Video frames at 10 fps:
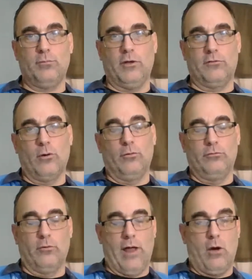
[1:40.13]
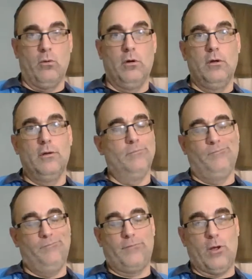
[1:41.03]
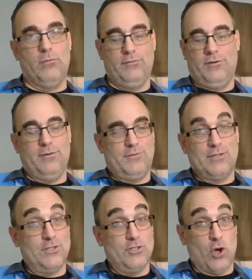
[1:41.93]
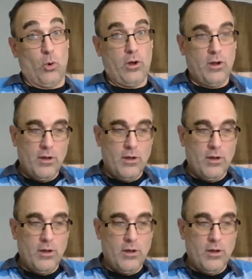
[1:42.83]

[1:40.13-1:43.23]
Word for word: please go do so now. That's a joke.